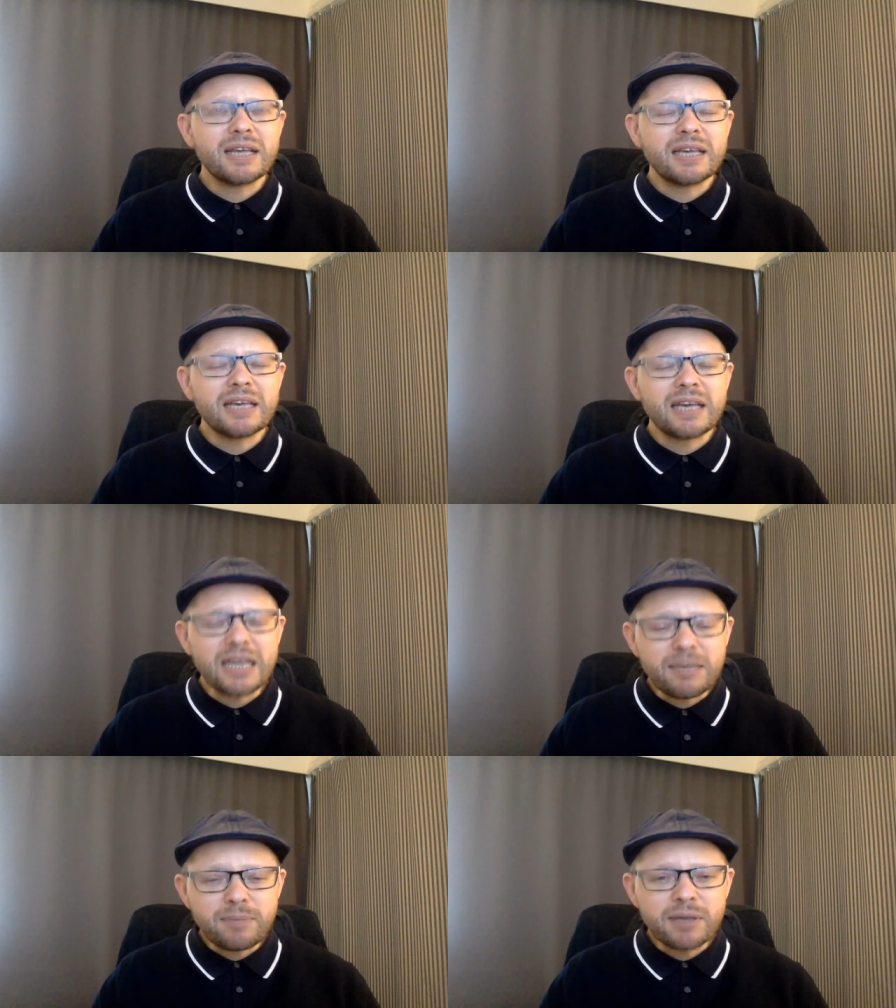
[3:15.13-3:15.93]

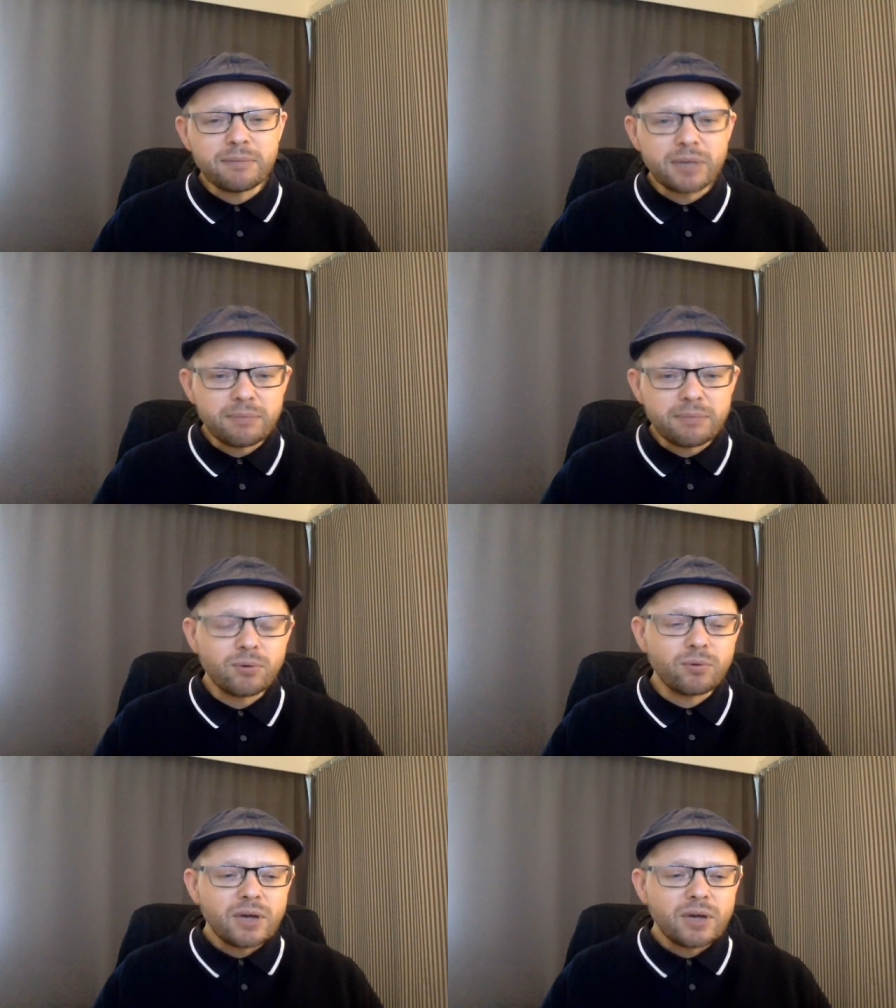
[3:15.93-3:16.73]
keeping
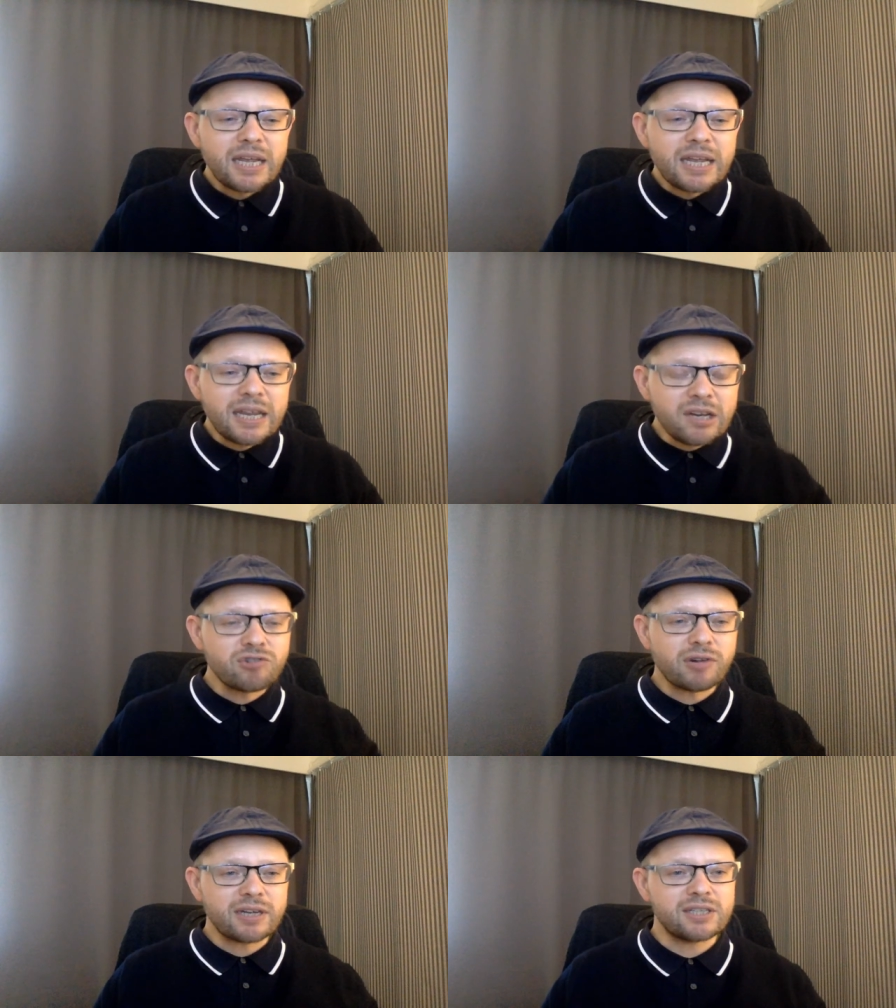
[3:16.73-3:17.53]
people
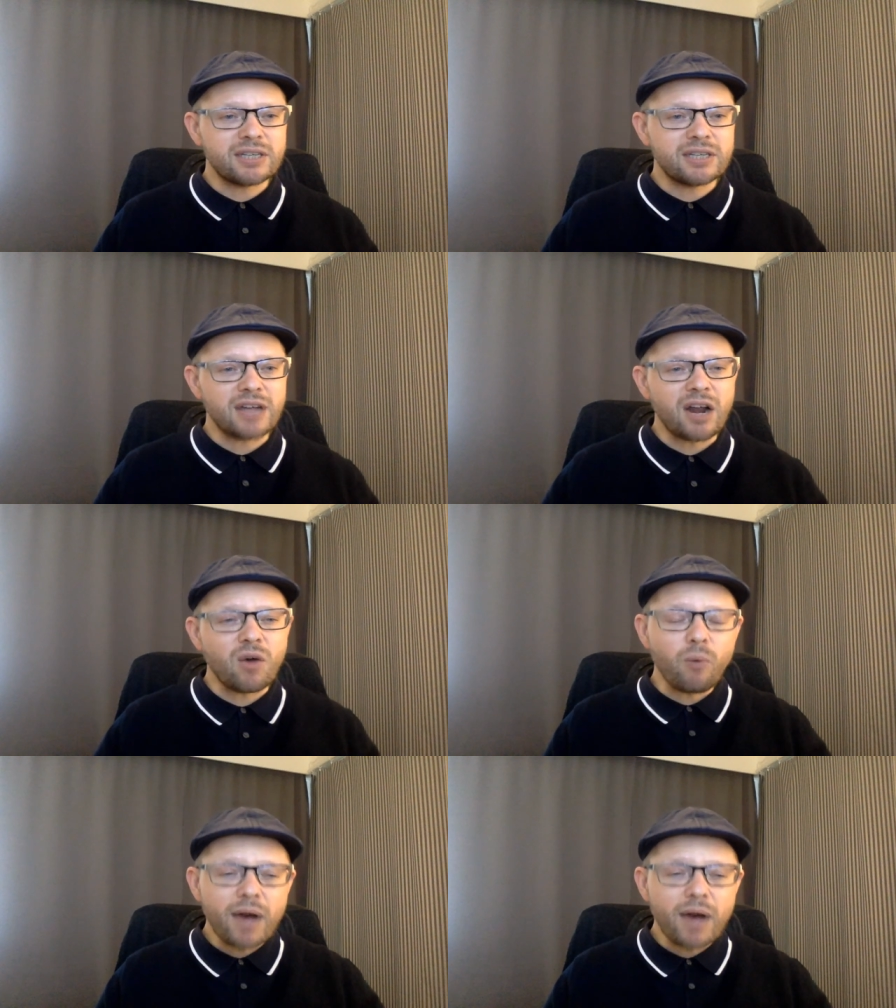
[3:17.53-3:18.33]
interested and
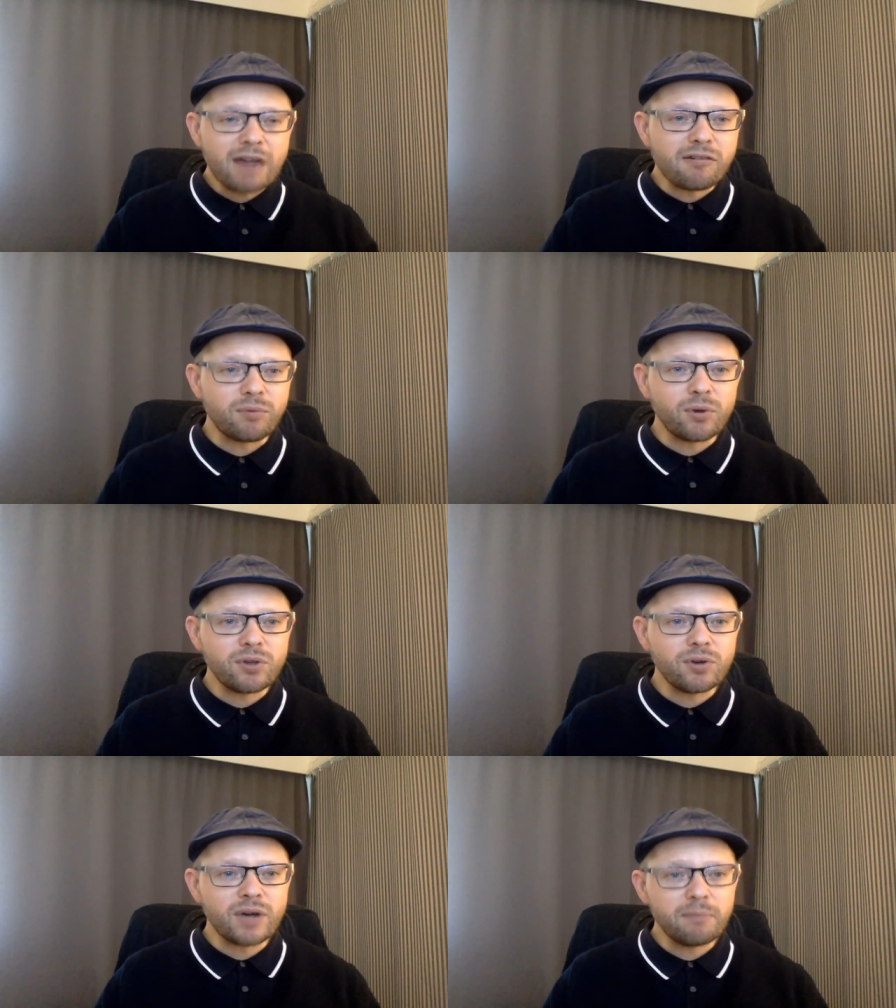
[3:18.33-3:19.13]
aware of what
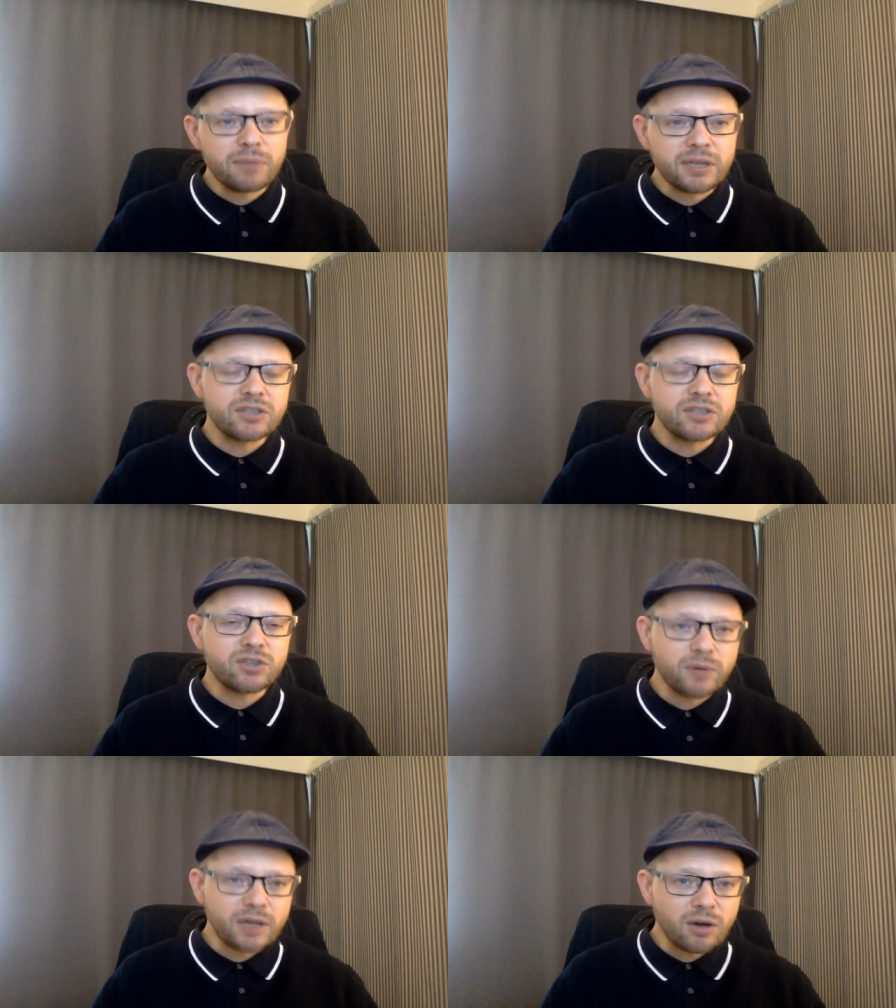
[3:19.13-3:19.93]
your company is
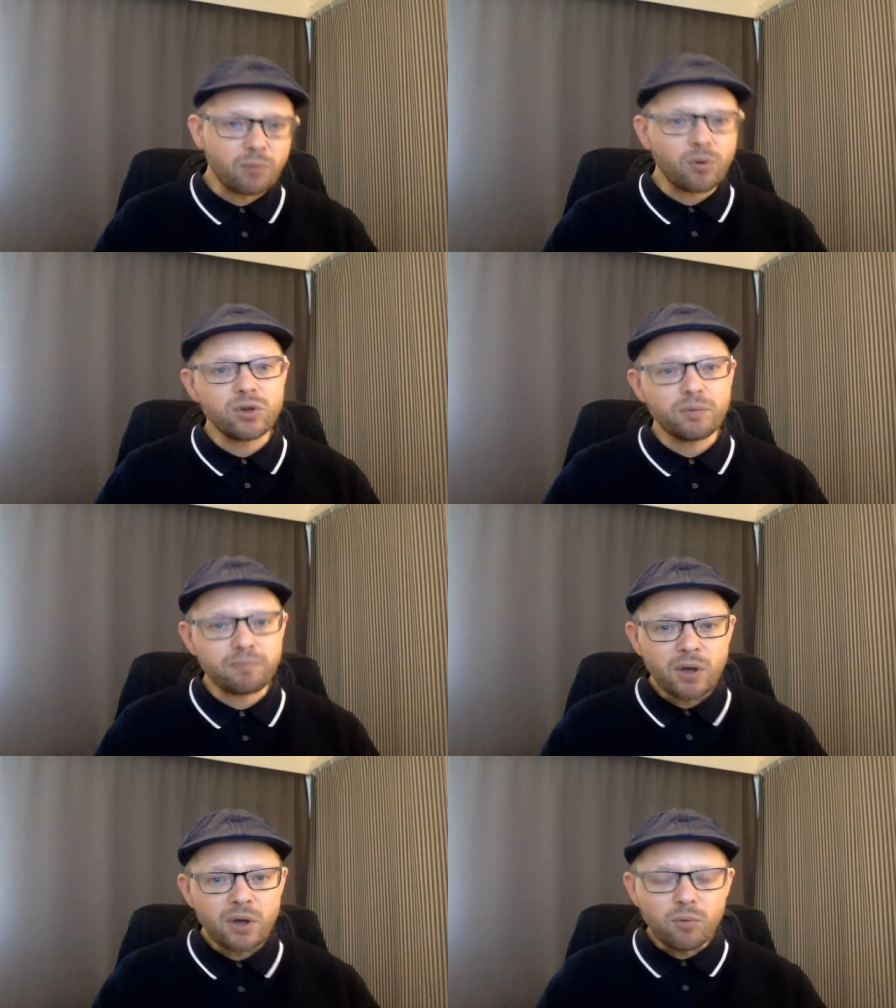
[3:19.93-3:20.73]
doing or what
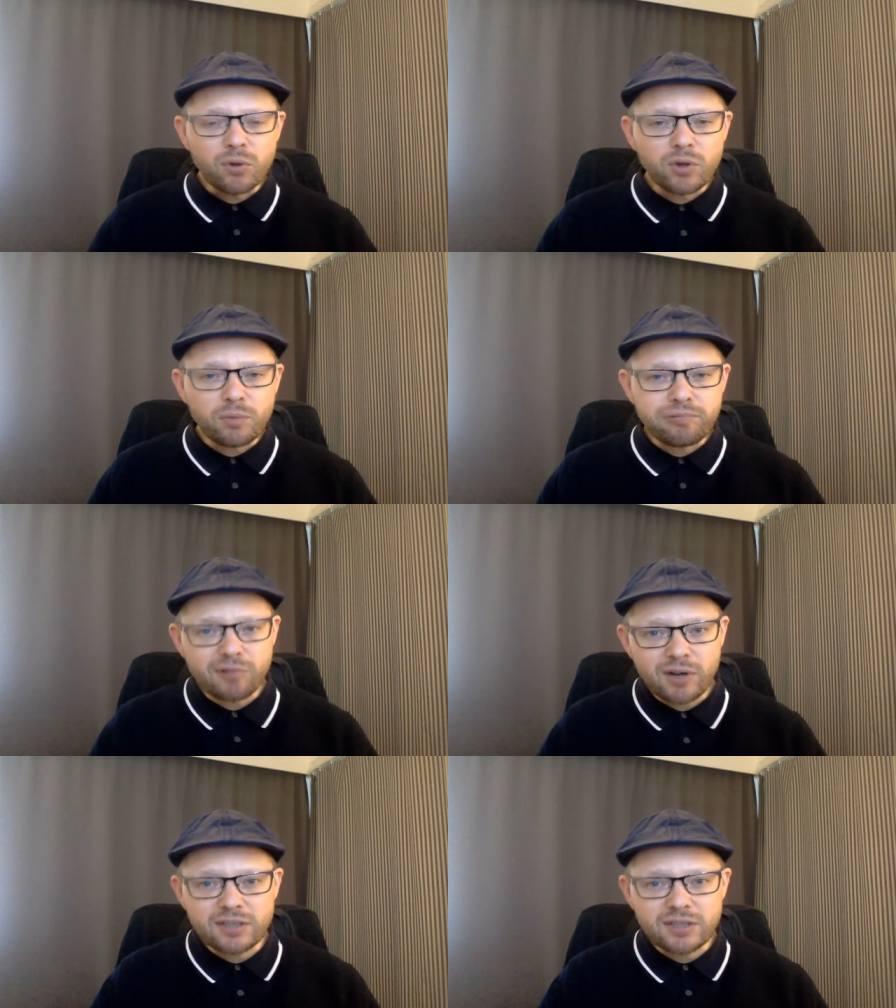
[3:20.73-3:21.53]
your
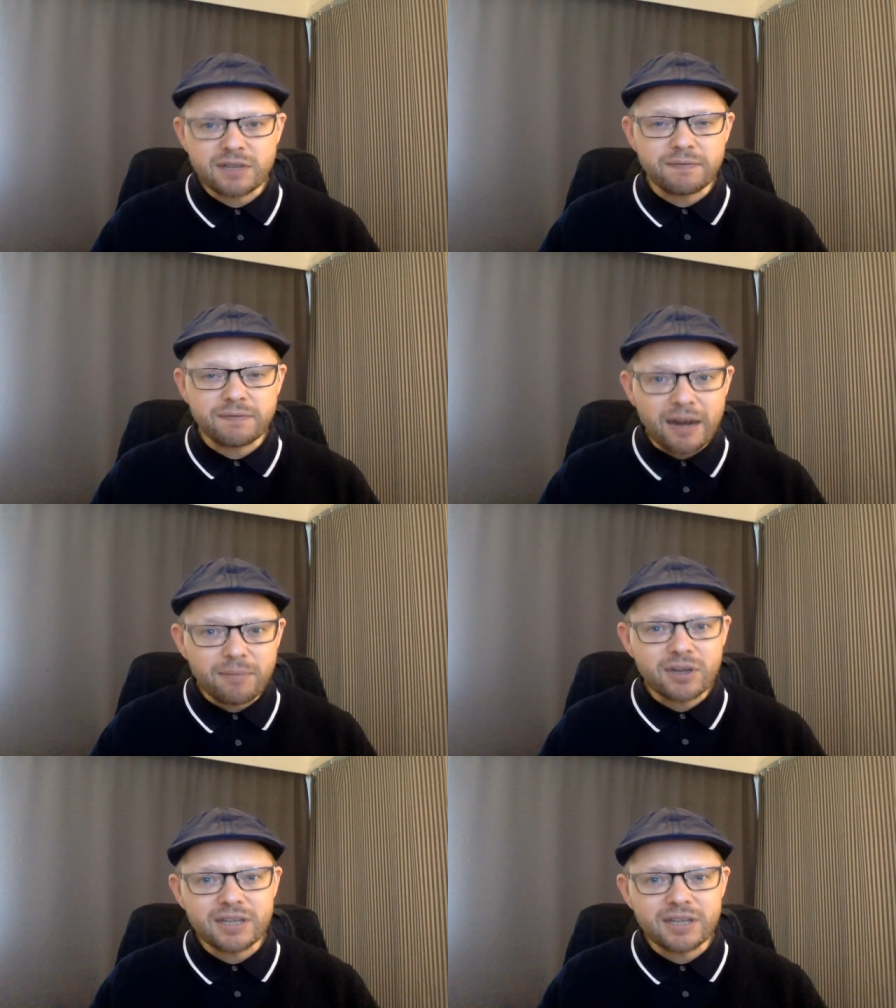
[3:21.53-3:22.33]
product
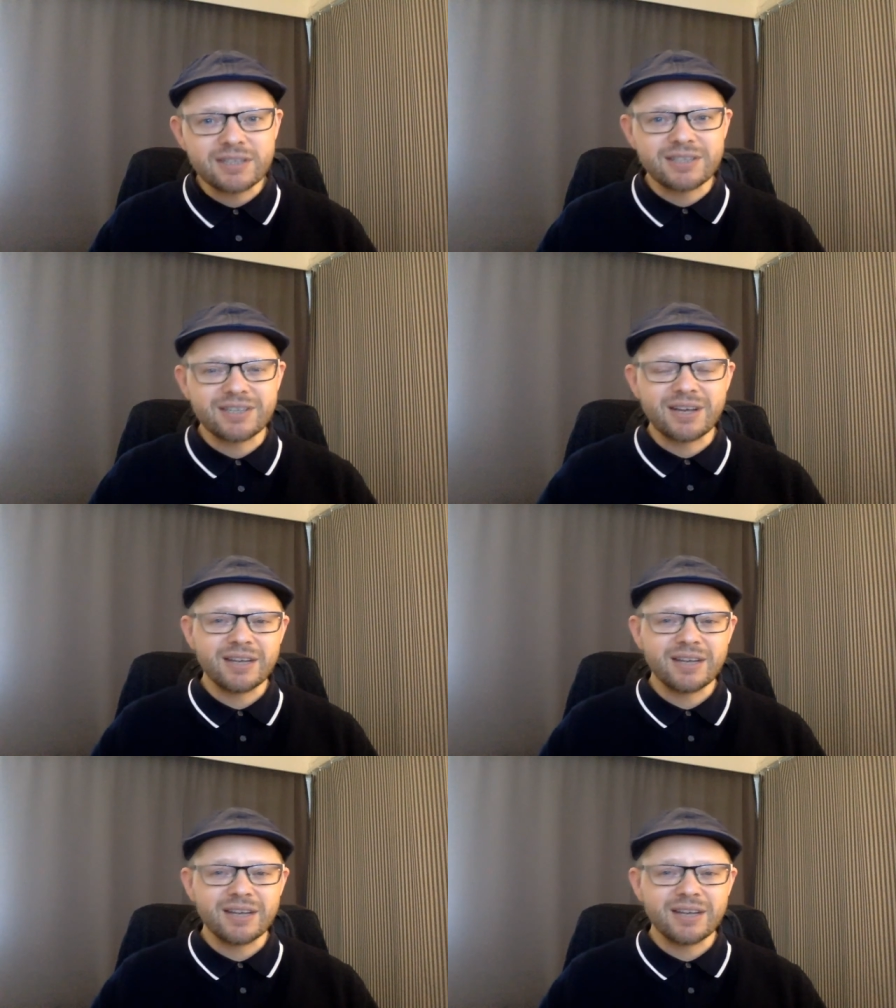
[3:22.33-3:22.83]
development is